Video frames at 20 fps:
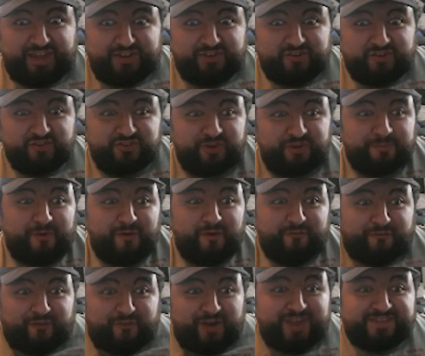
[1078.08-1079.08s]
those are
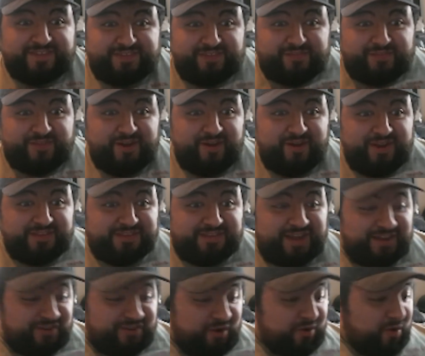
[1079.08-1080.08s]
both crazy theories, and
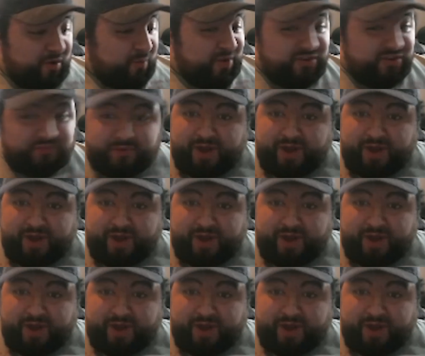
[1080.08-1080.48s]
I don't know which